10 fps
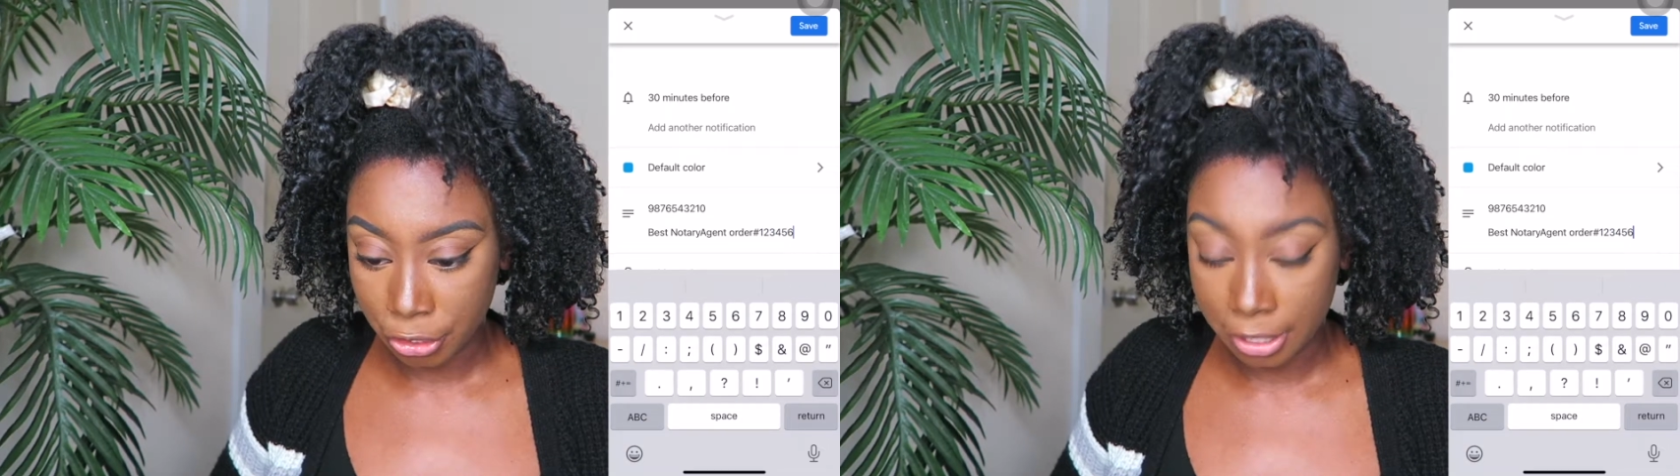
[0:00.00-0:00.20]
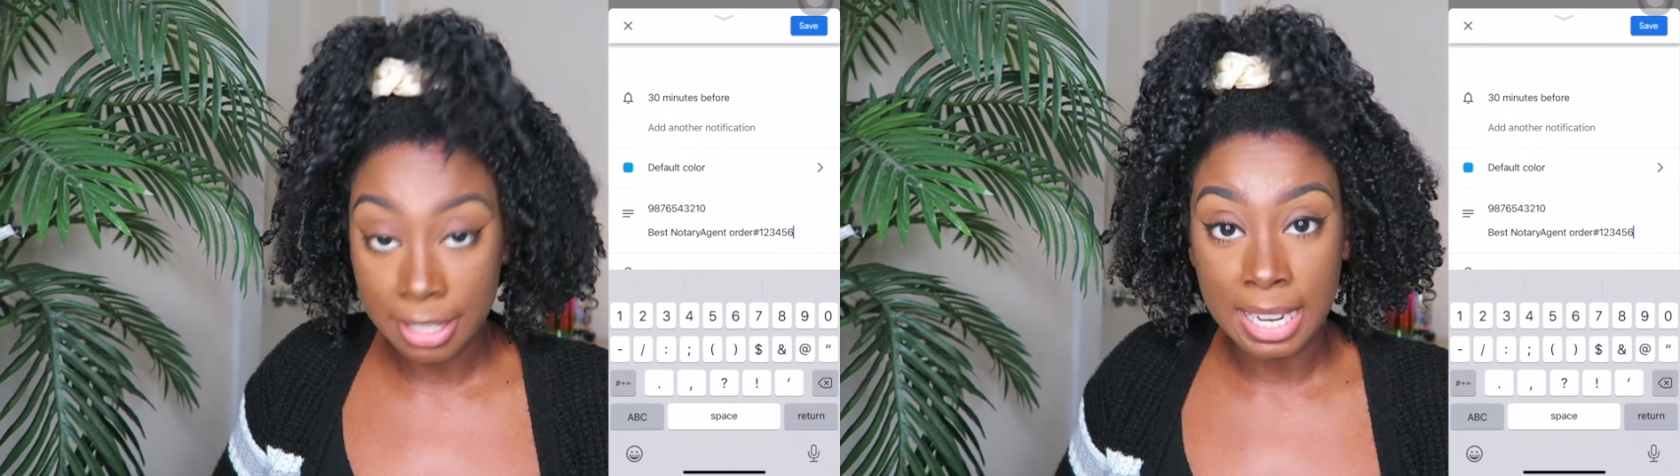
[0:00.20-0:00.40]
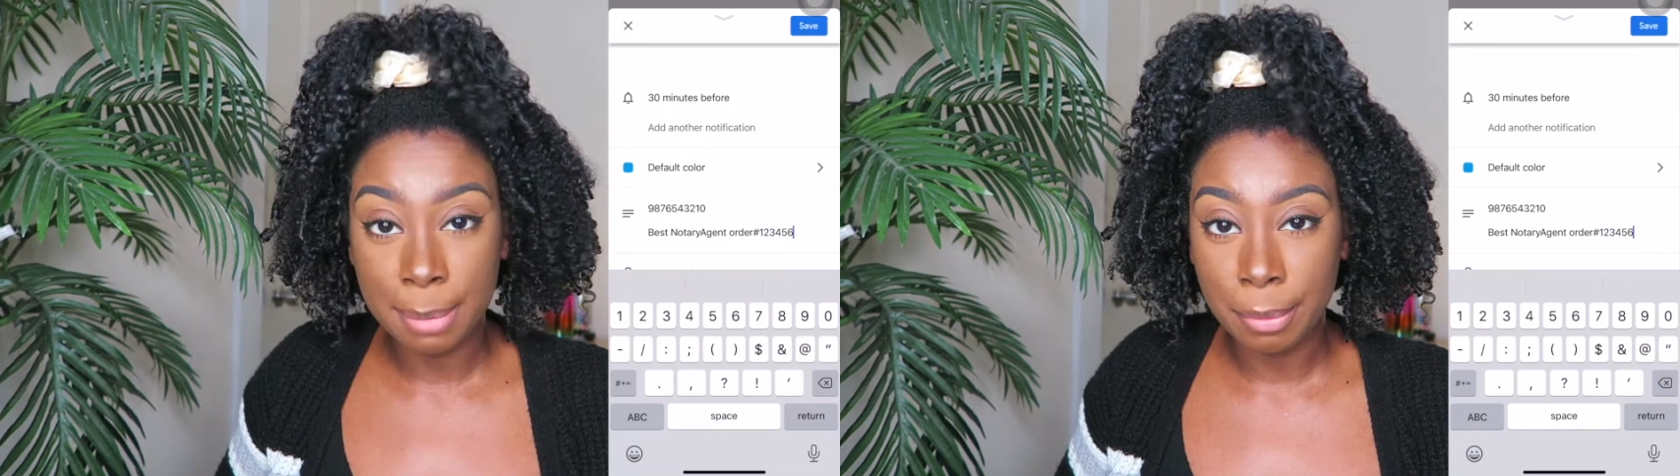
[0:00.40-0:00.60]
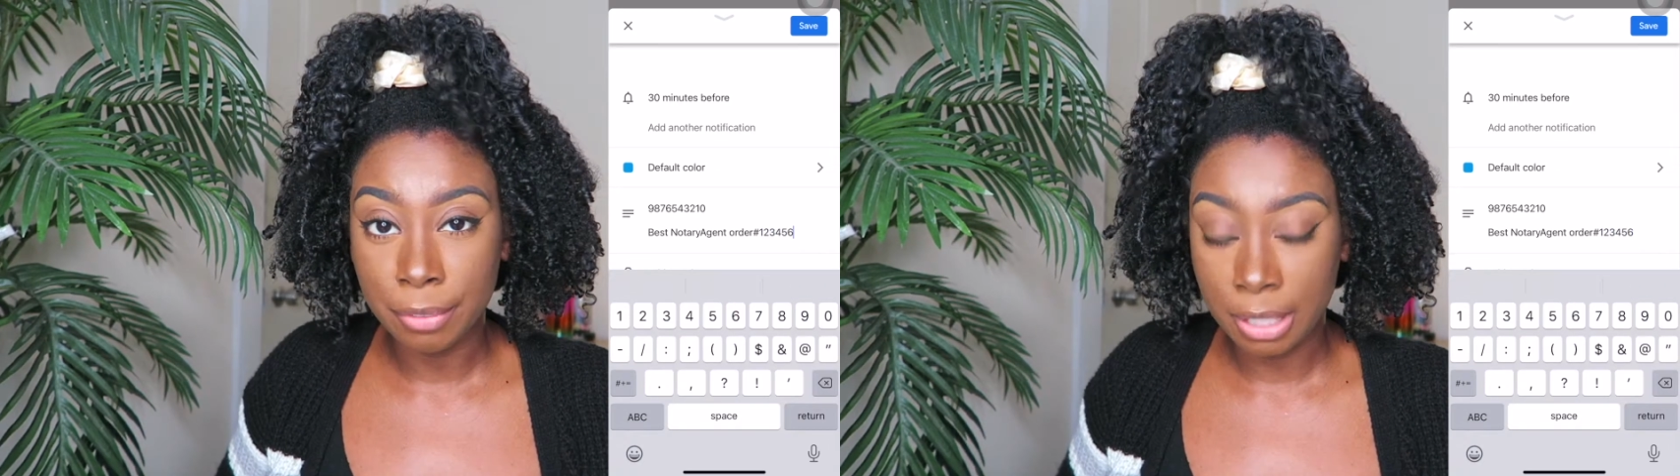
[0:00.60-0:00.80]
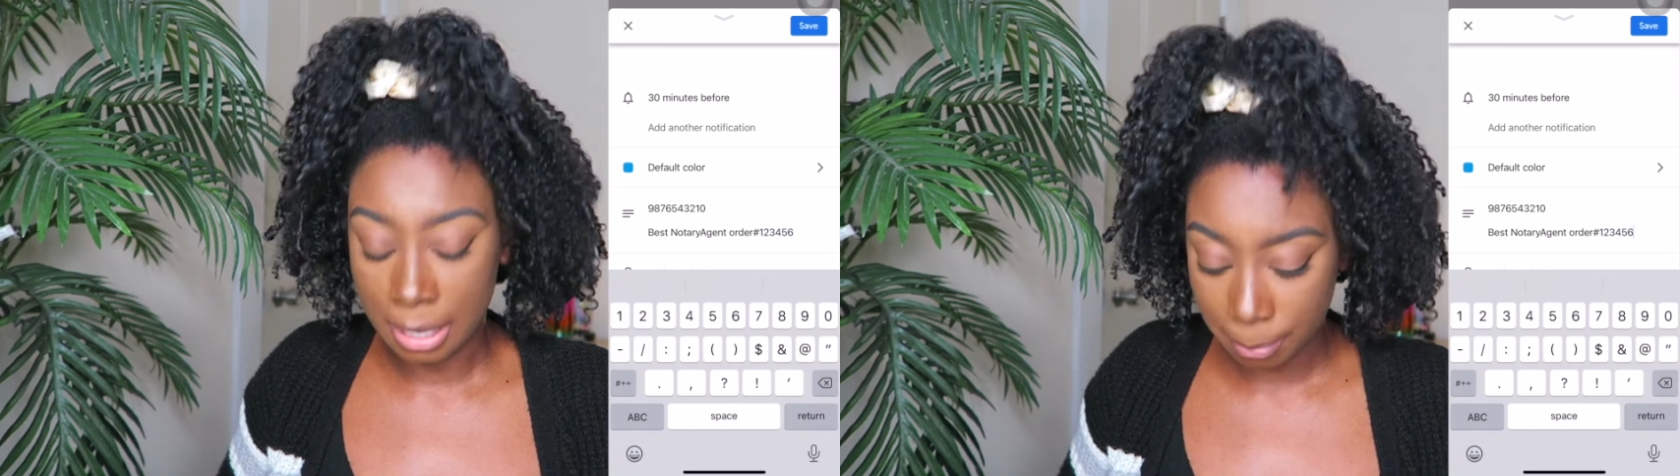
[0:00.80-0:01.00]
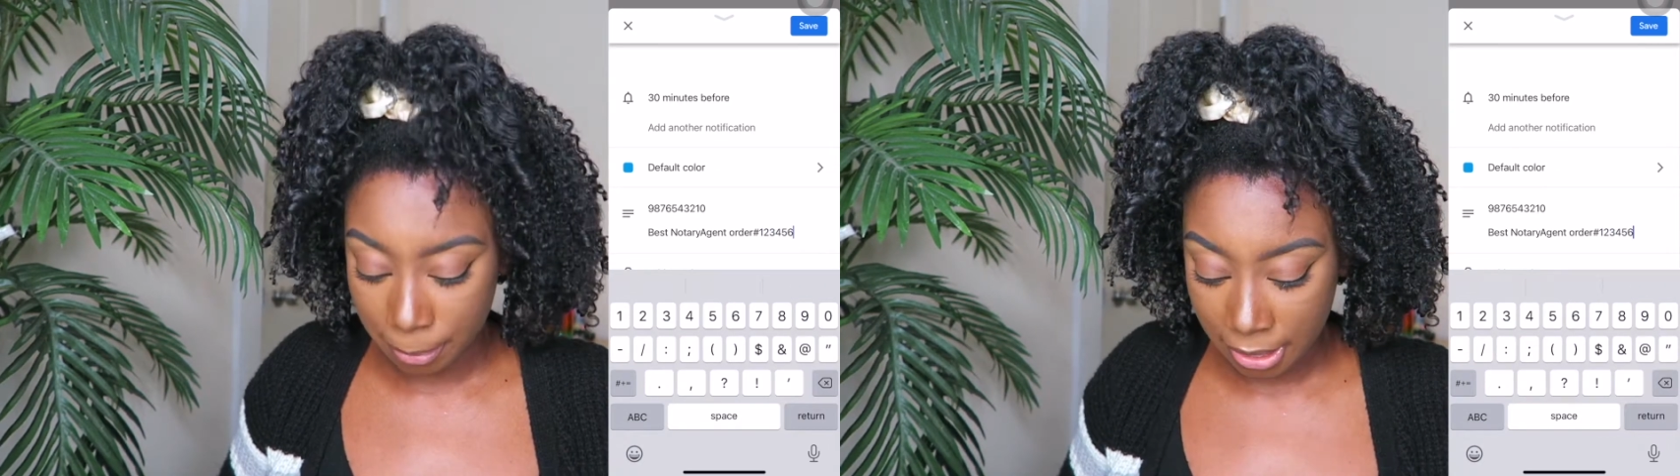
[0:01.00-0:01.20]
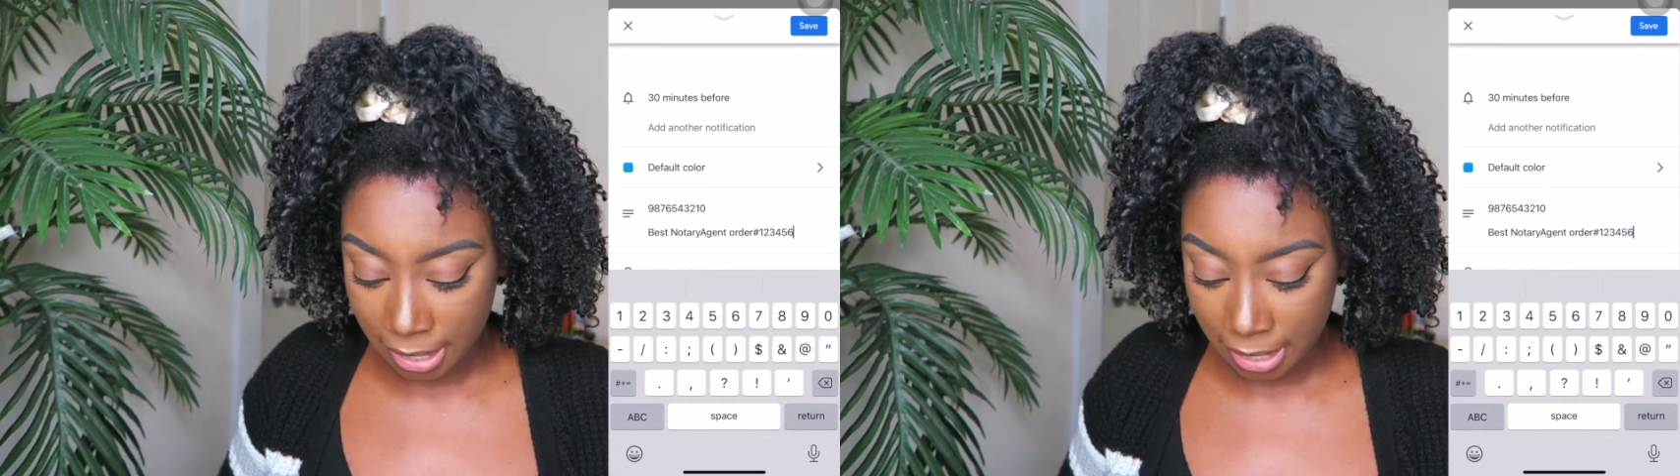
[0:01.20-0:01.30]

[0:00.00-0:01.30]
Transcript: the name of the company